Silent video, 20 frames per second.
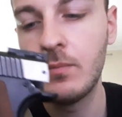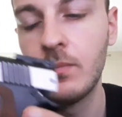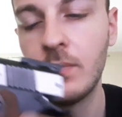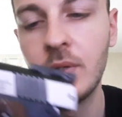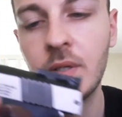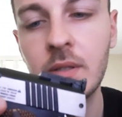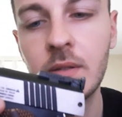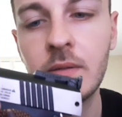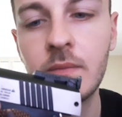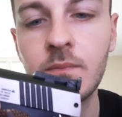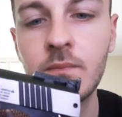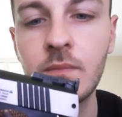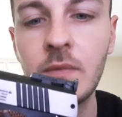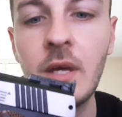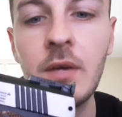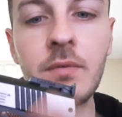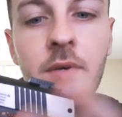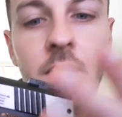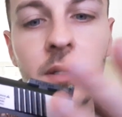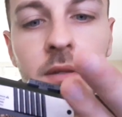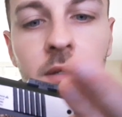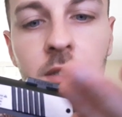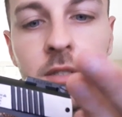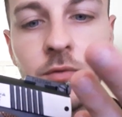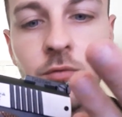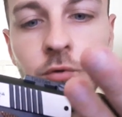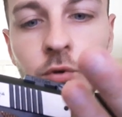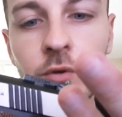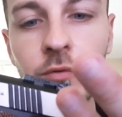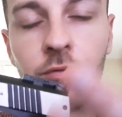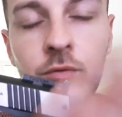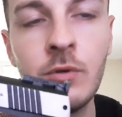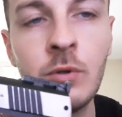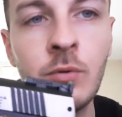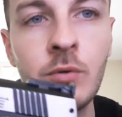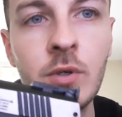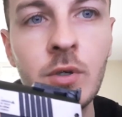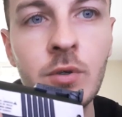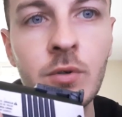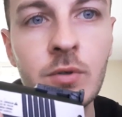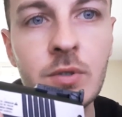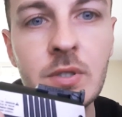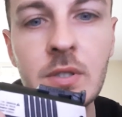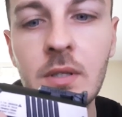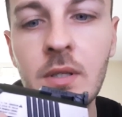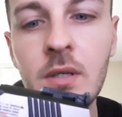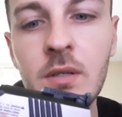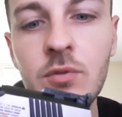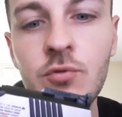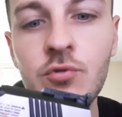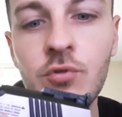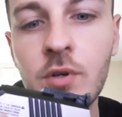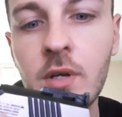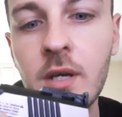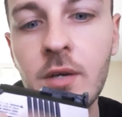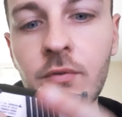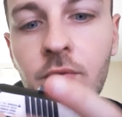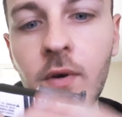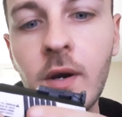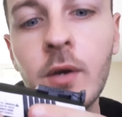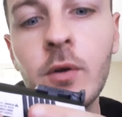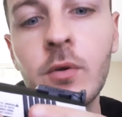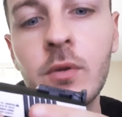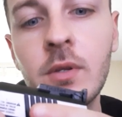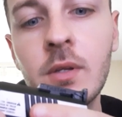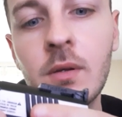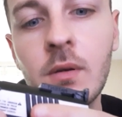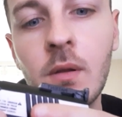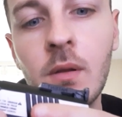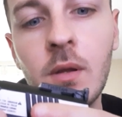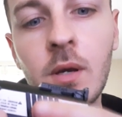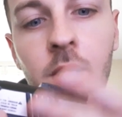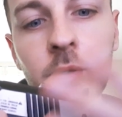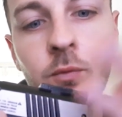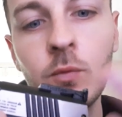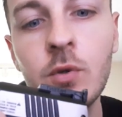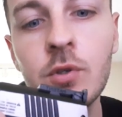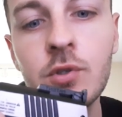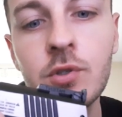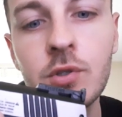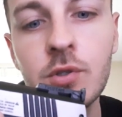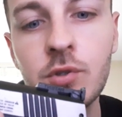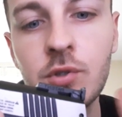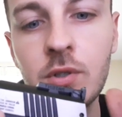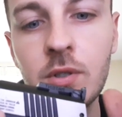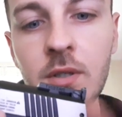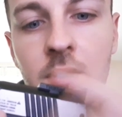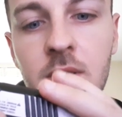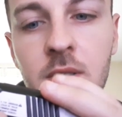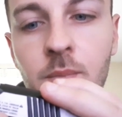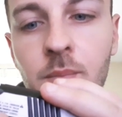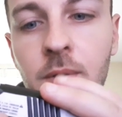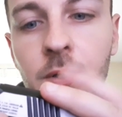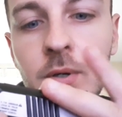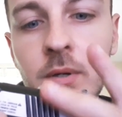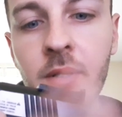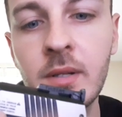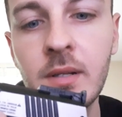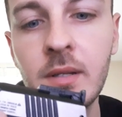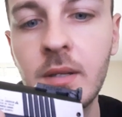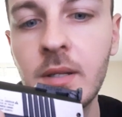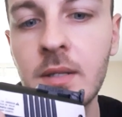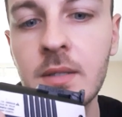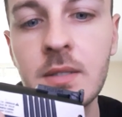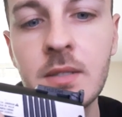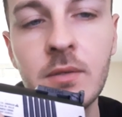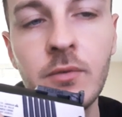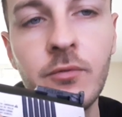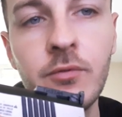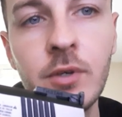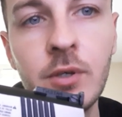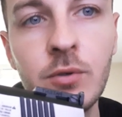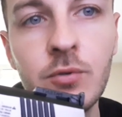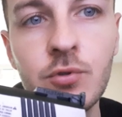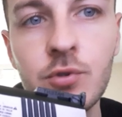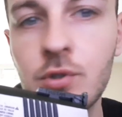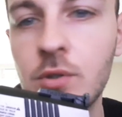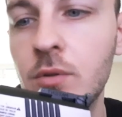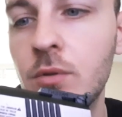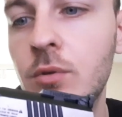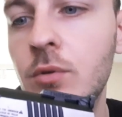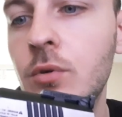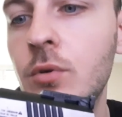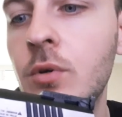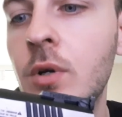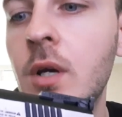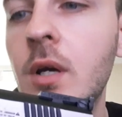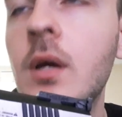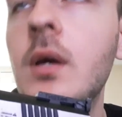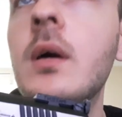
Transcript: But I've had this for a few years and I dry fired it a lot, which is apparently not something you should do.